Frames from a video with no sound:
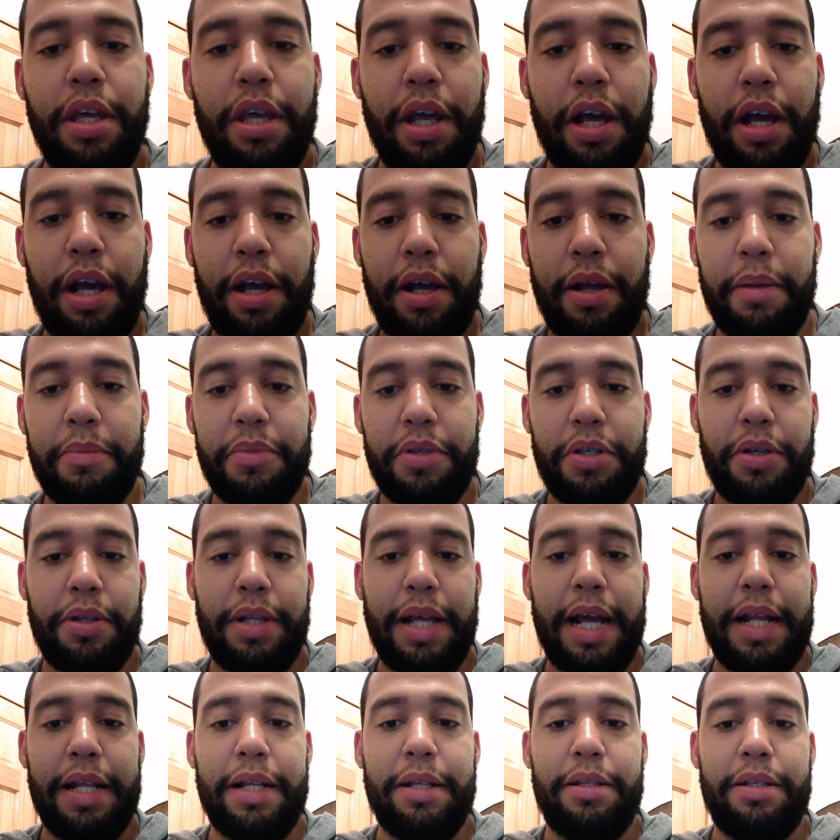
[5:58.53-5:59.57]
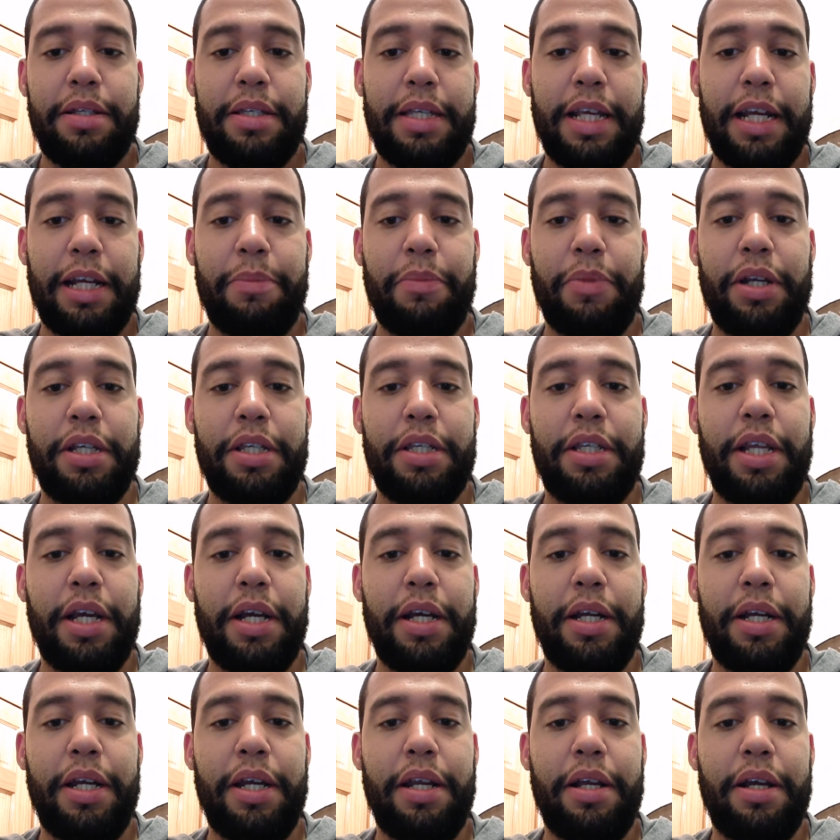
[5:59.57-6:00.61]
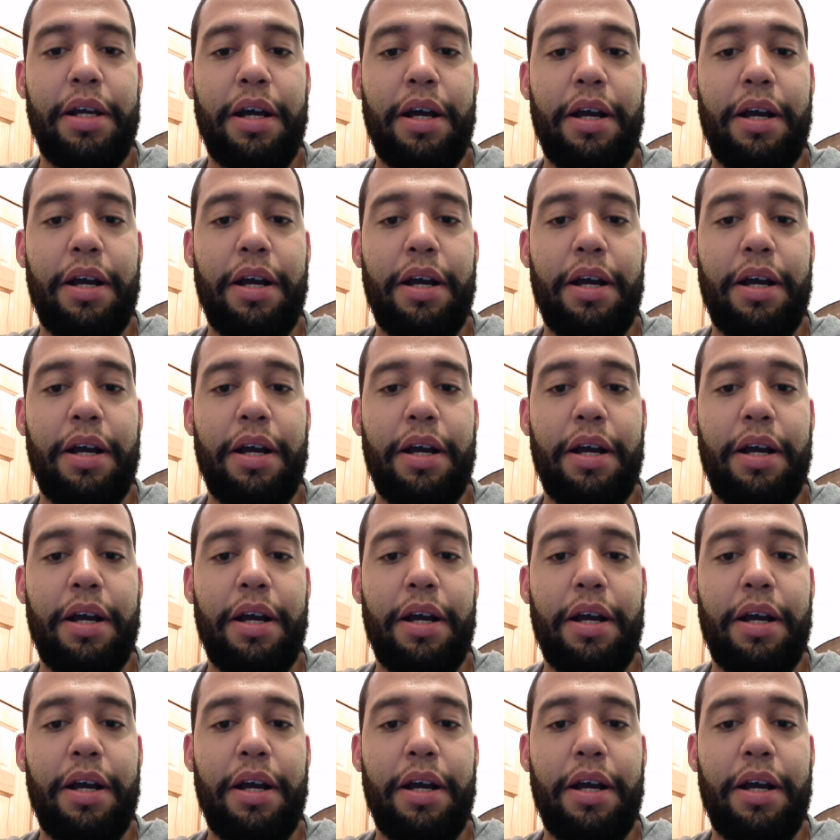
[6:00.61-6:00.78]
So that segment is done.